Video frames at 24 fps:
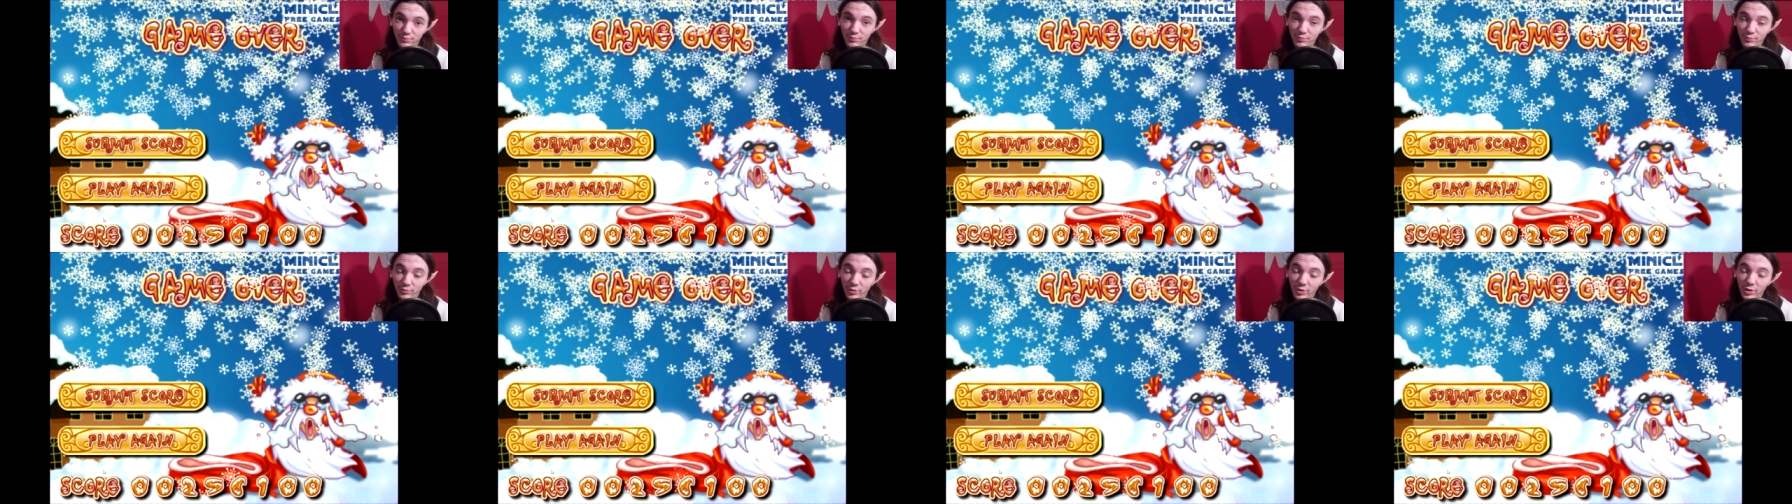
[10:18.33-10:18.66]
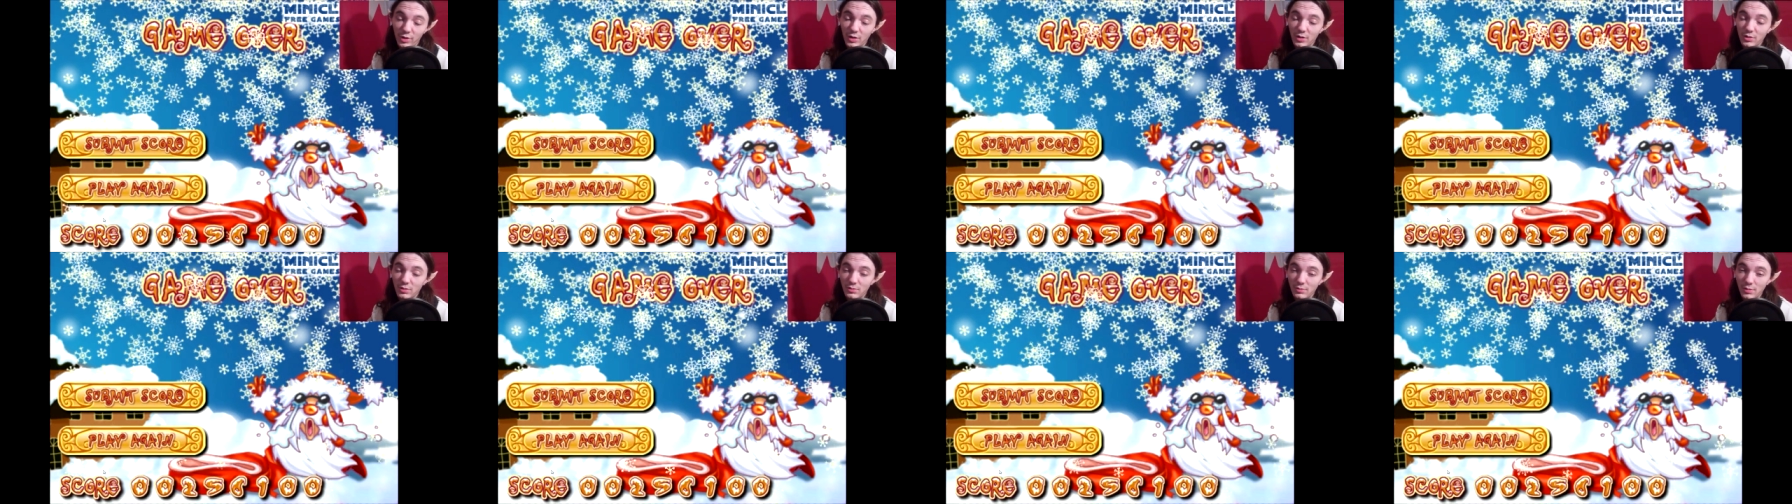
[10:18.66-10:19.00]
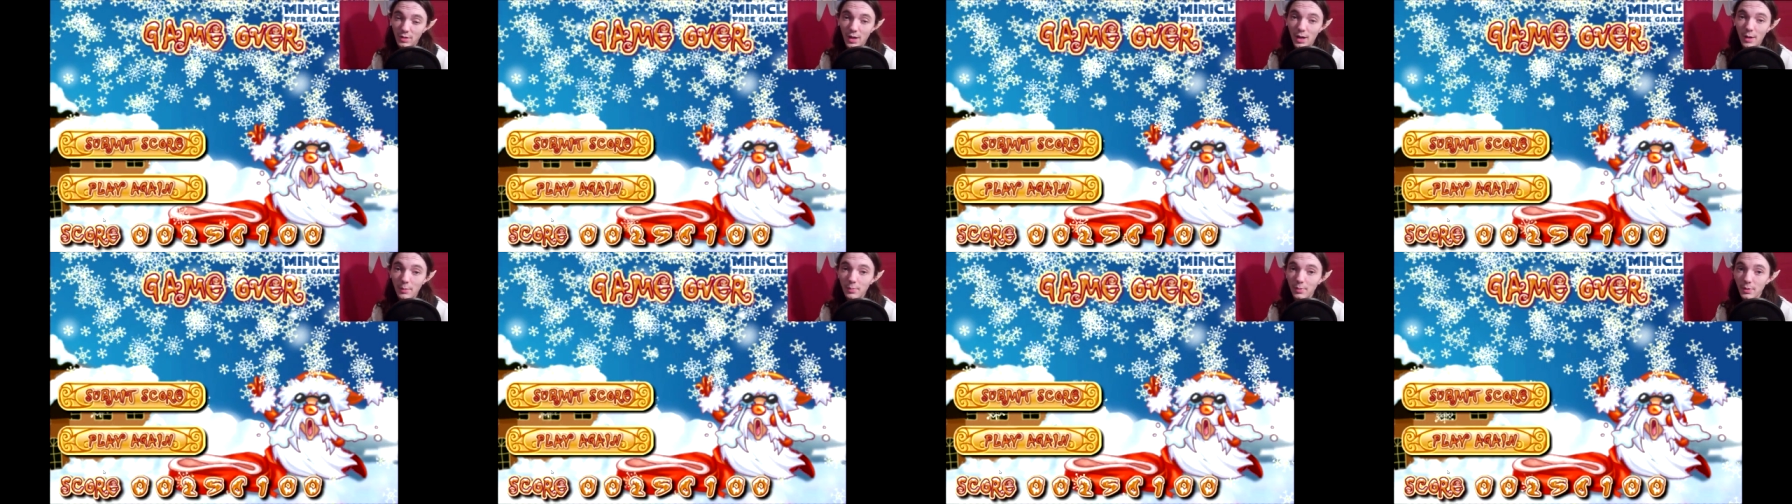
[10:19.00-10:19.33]
freaking
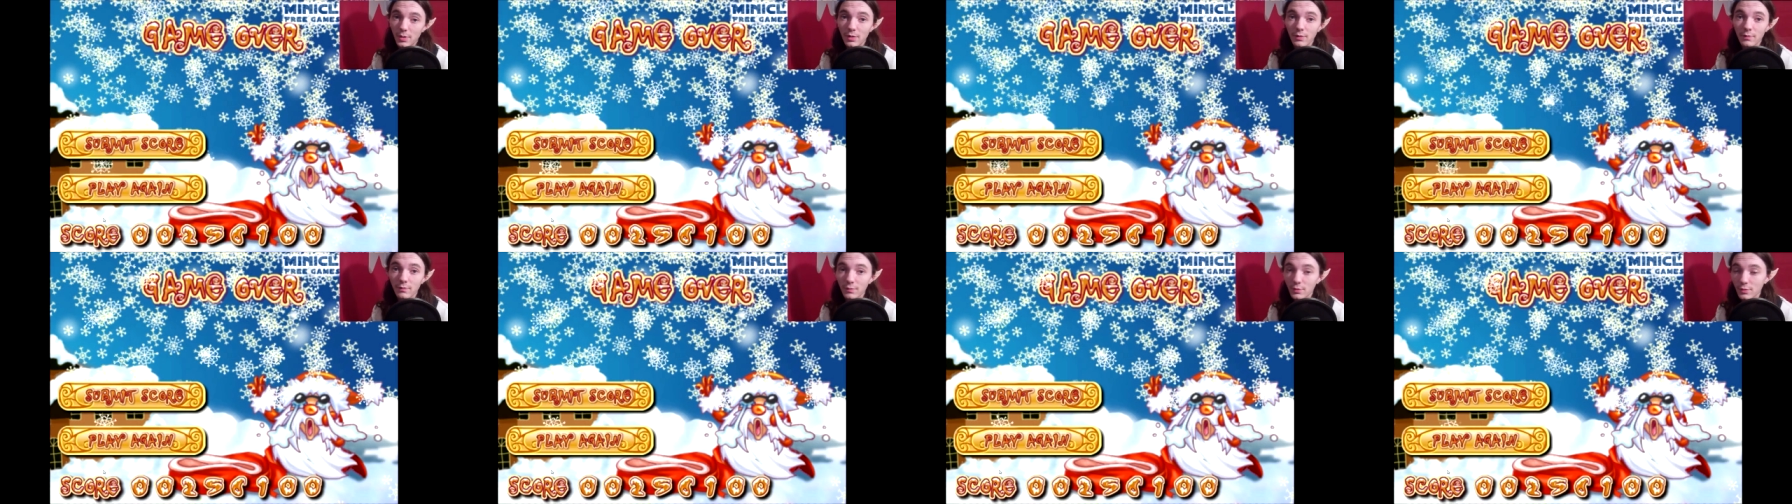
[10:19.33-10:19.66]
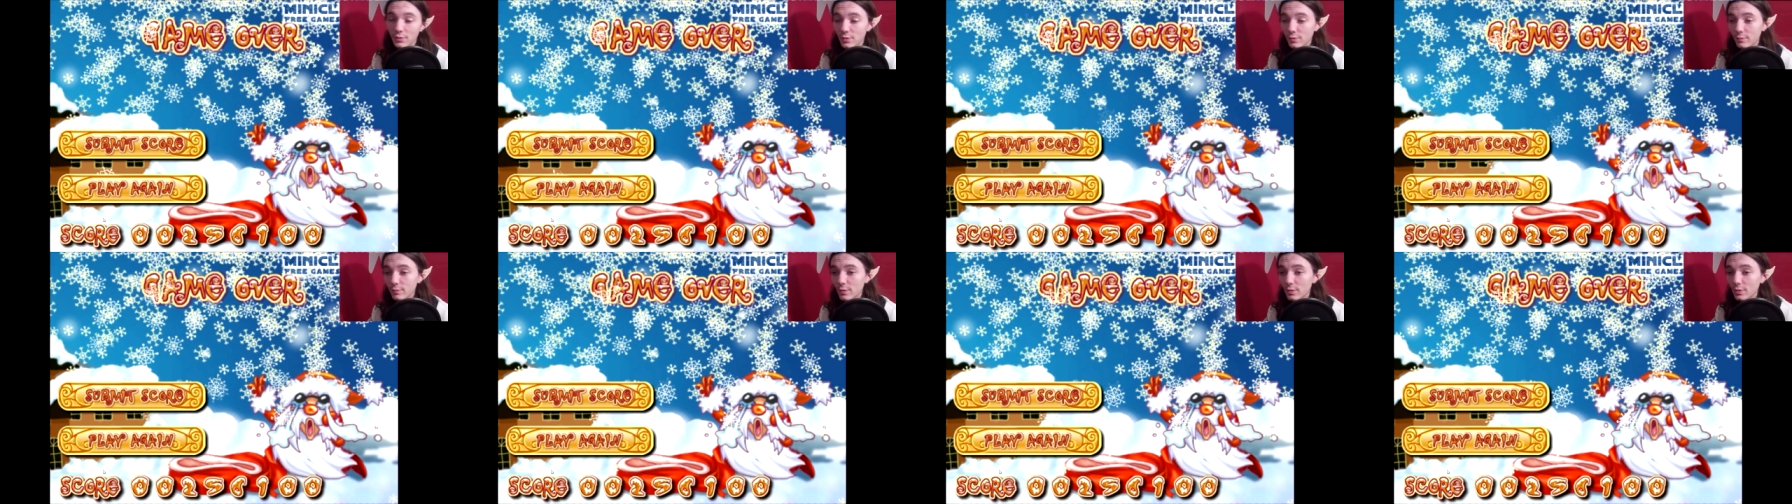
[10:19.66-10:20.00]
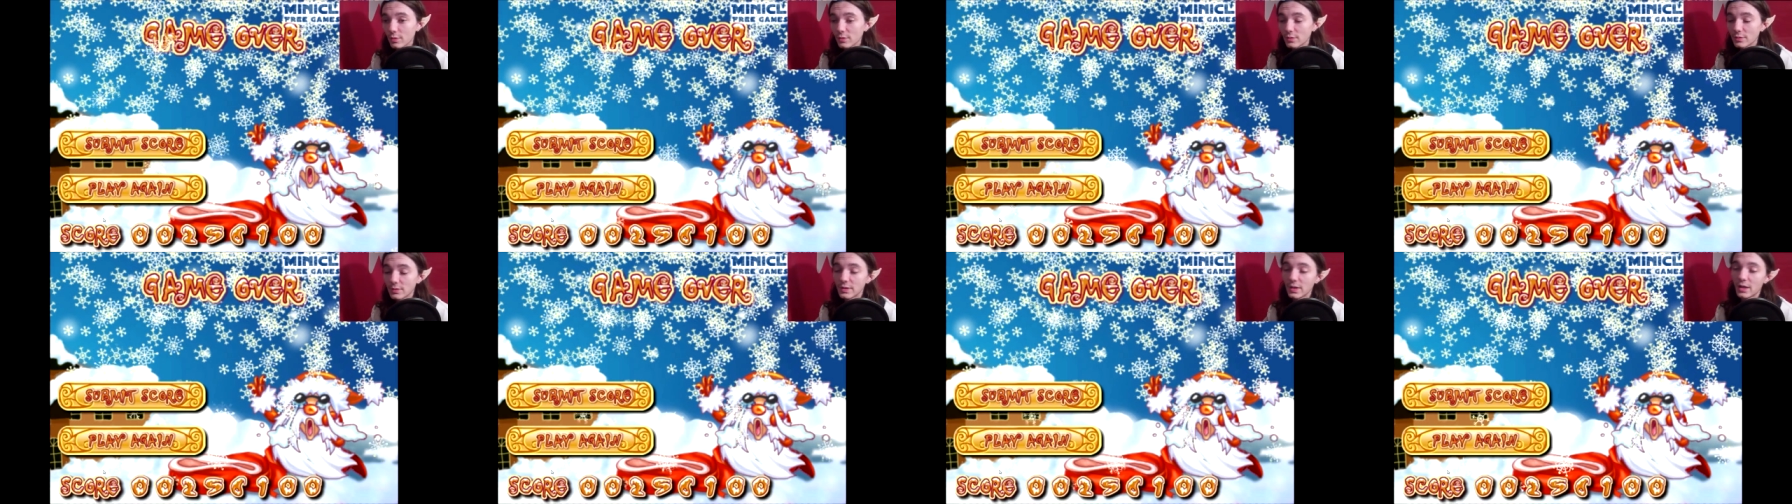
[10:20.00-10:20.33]
epic, first of all,
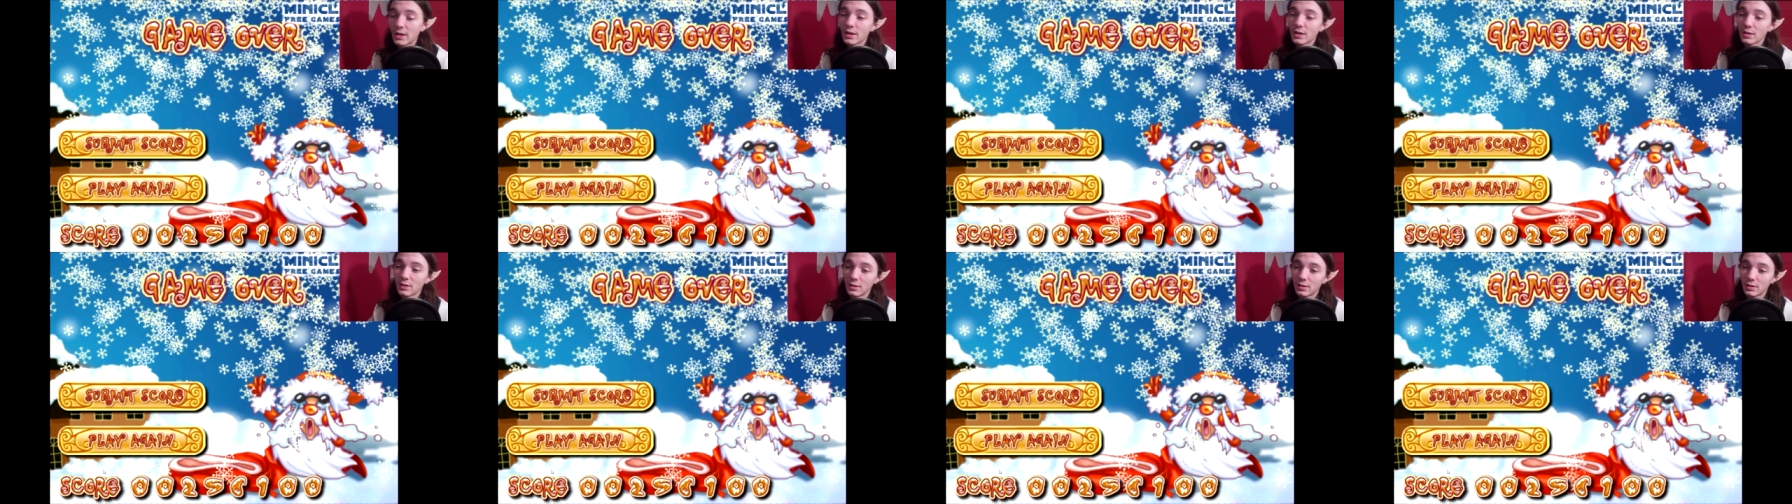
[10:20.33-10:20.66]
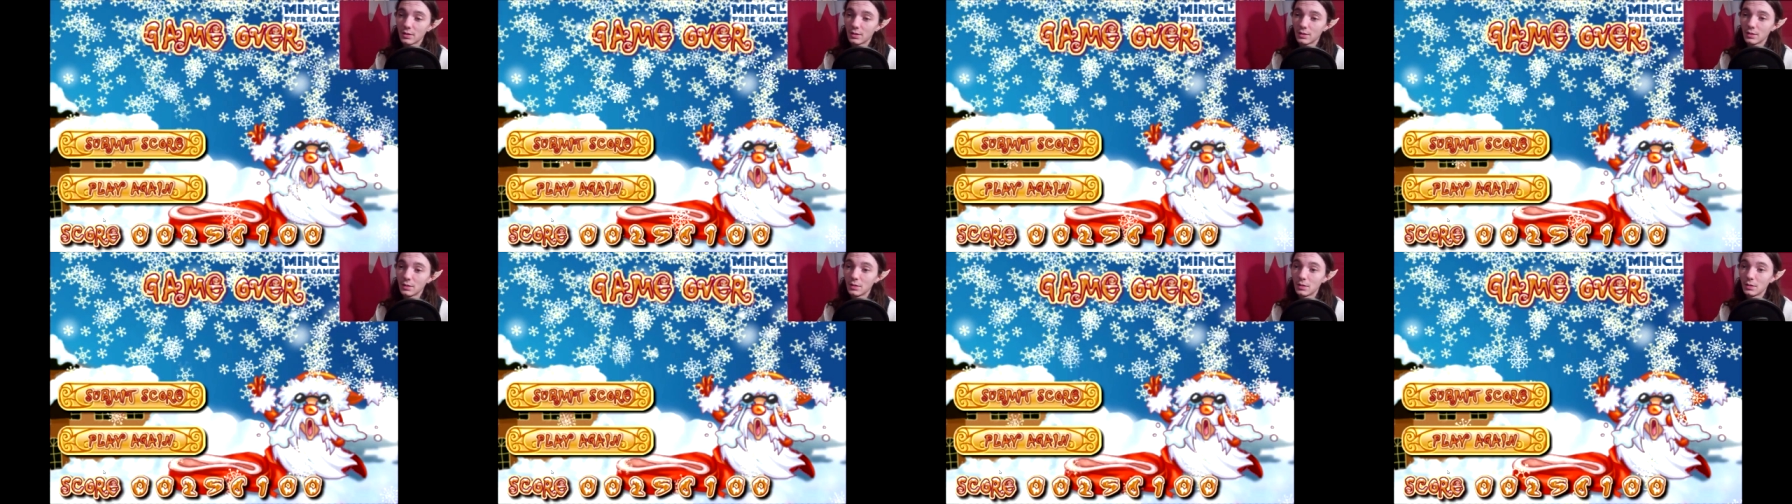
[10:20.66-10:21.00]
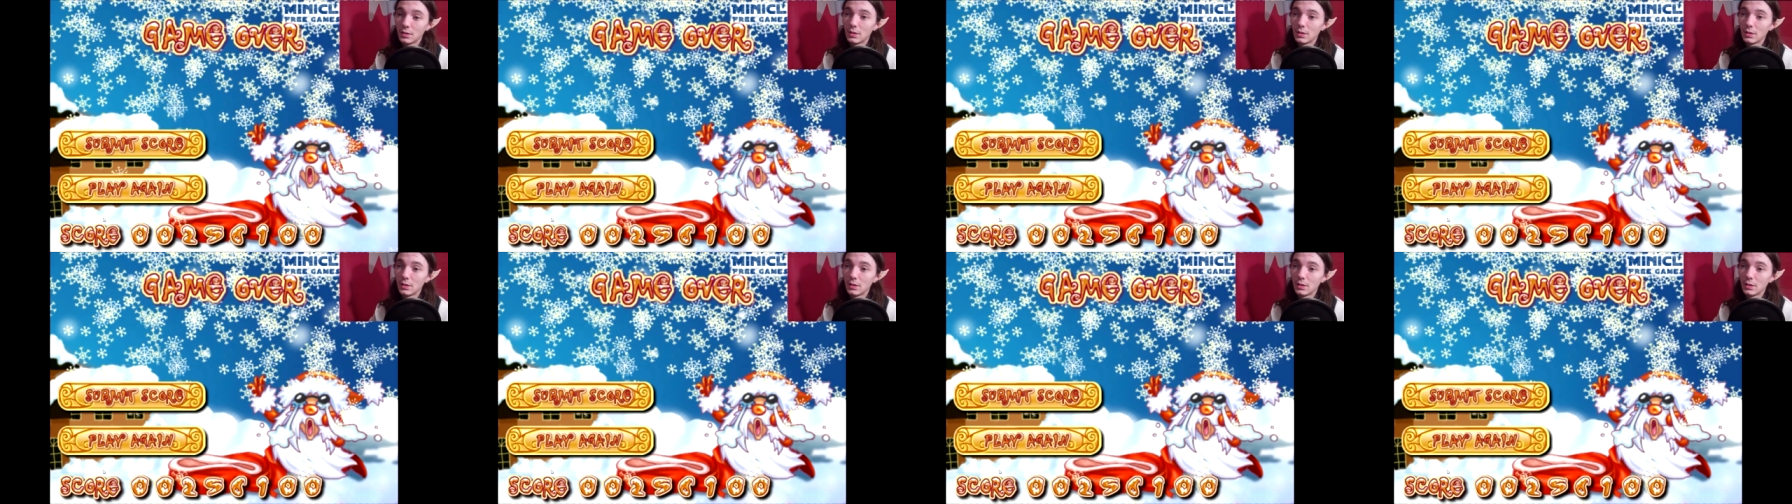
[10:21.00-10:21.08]
and secondly,